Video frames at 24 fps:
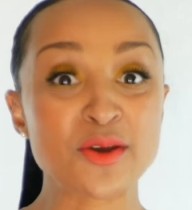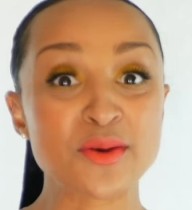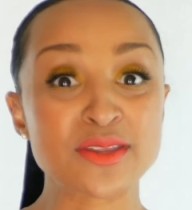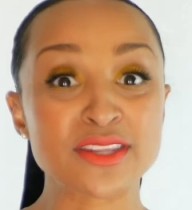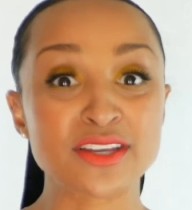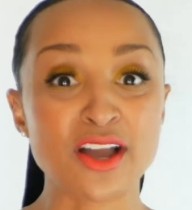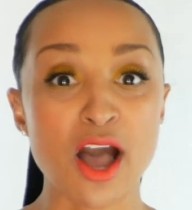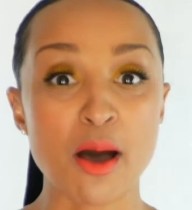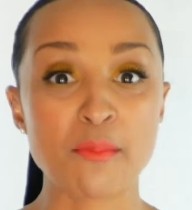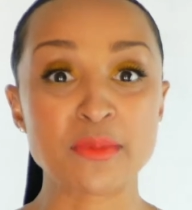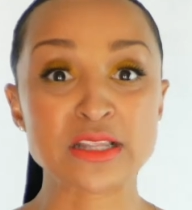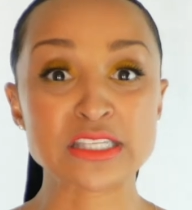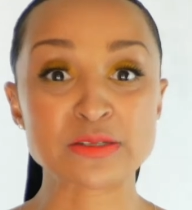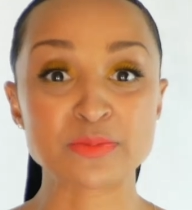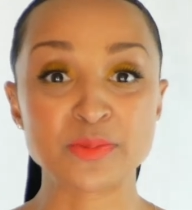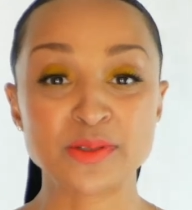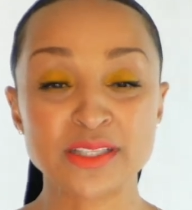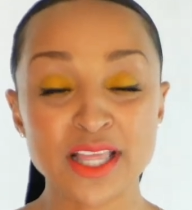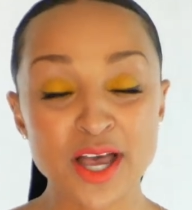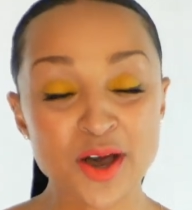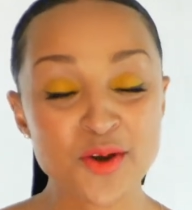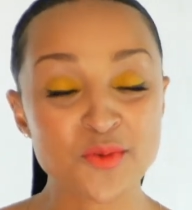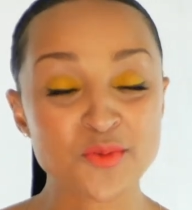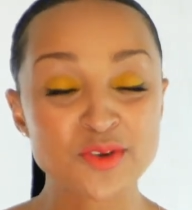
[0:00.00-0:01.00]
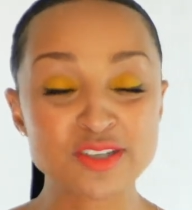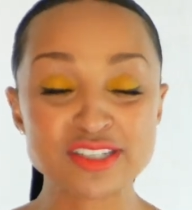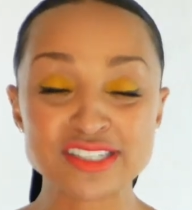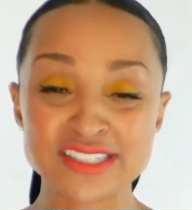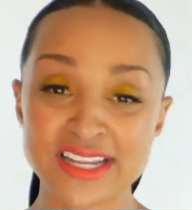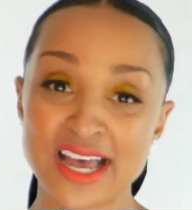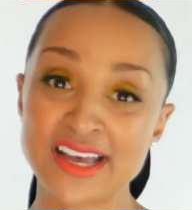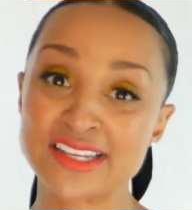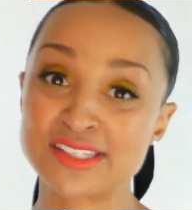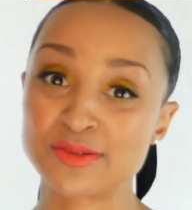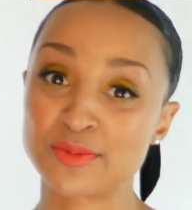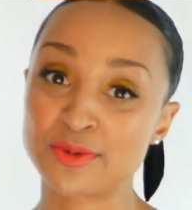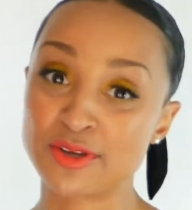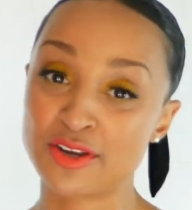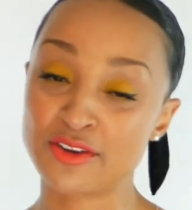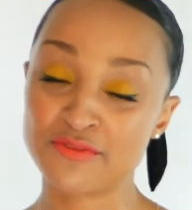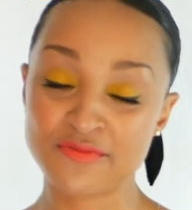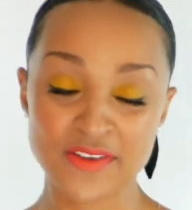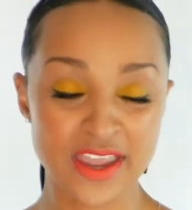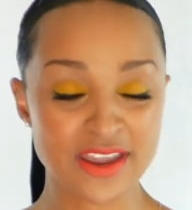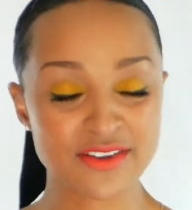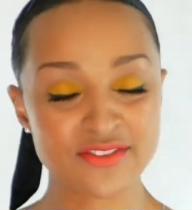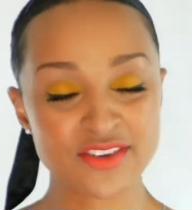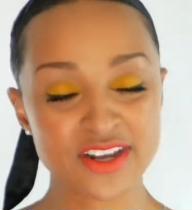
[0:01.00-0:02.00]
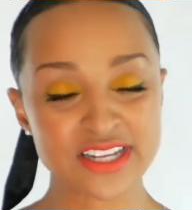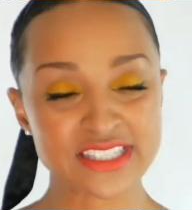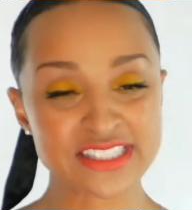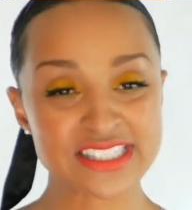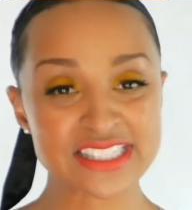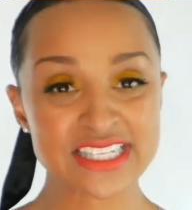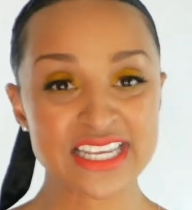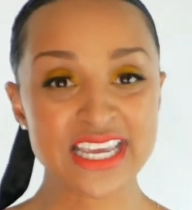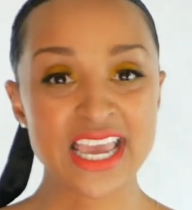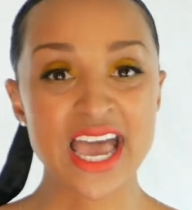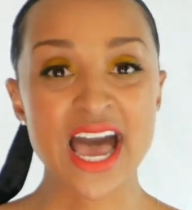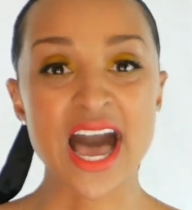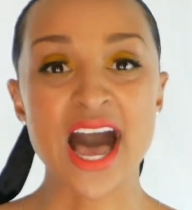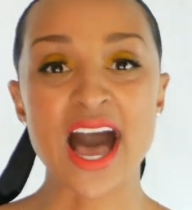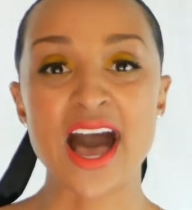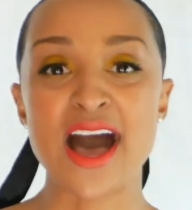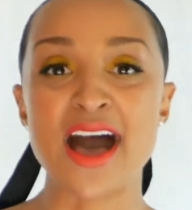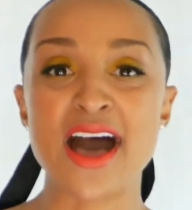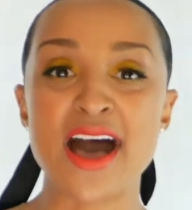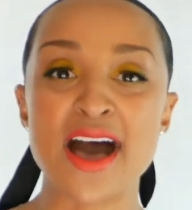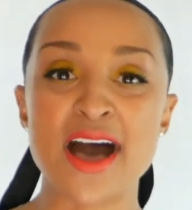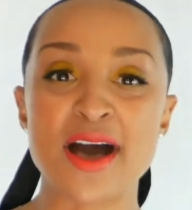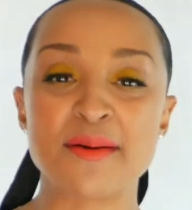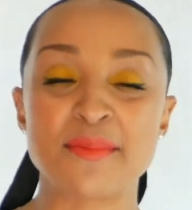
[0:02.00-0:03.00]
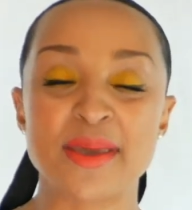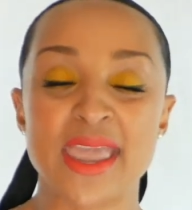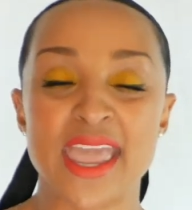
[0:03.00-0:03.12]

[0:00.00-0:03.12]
in the comments below which styles were your favorites um,